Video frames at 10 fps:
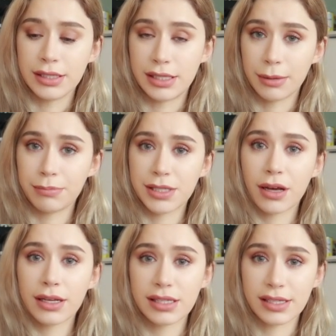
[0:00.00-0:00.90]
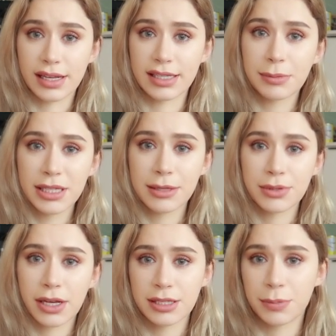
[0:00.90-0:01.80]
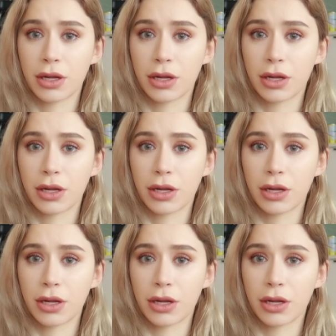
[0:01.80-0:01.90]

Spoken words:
dip sauce, the sesame dip sauce,